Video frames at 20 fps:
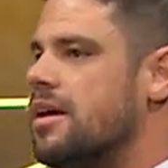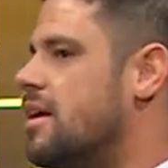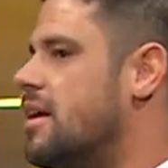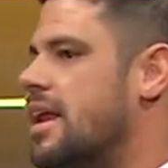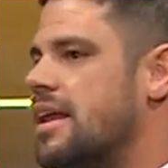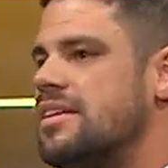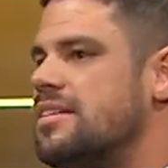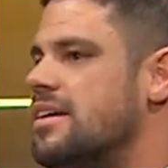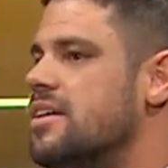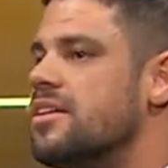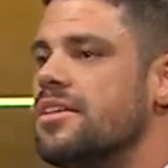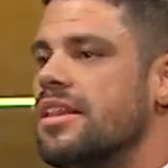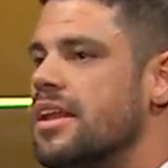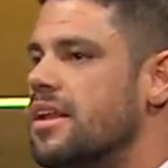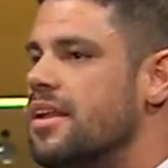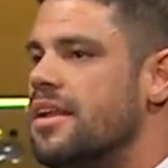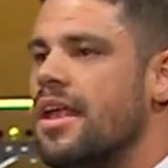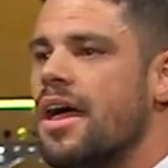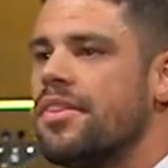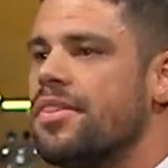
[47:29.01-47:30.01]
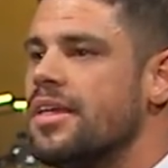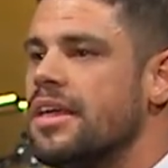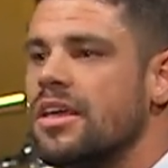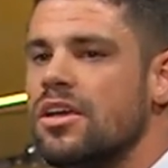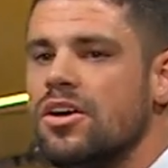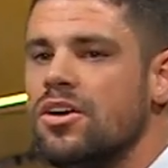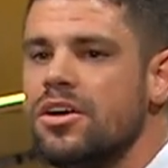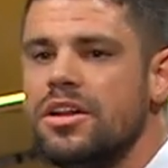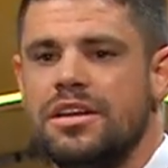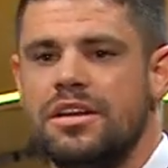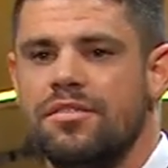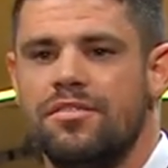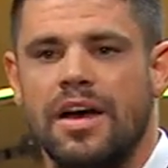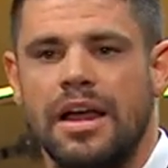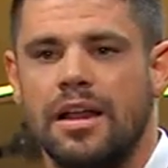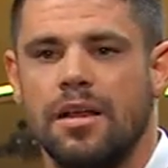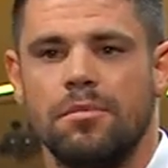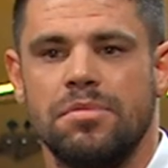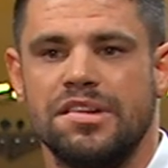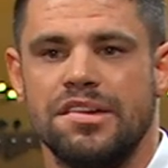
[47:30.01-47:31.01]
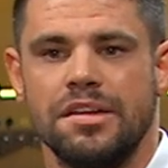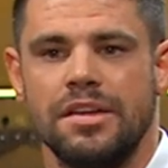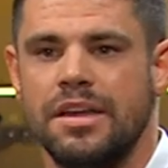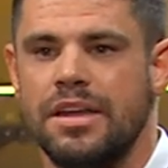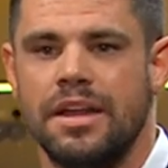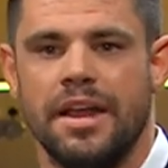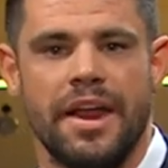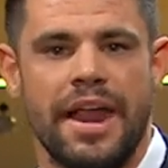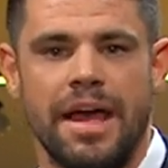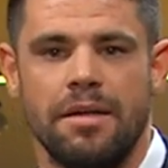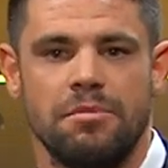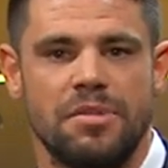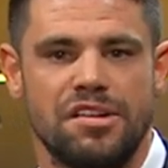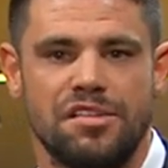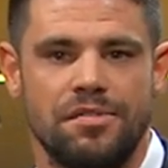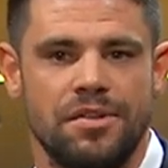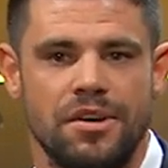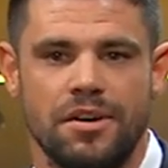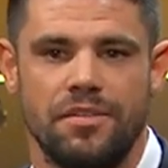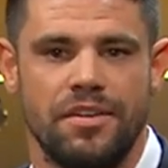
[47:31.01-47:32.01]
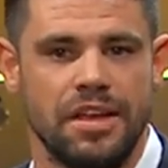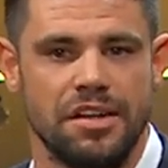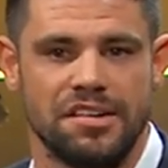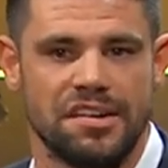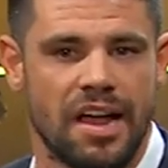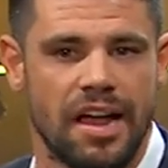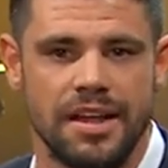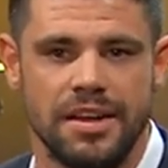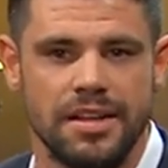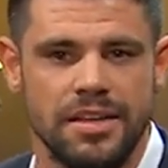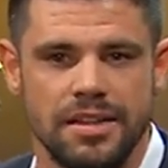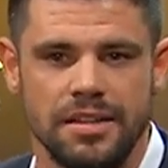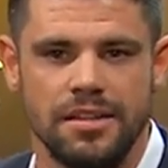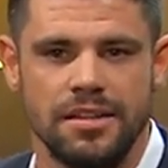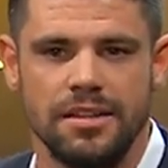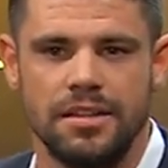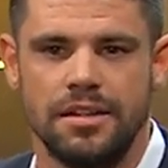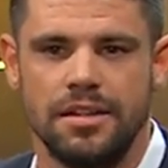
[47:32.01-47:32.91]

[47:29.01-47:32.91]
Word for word: Can I tell you that nothing good develops in an atmosphere of anxiety?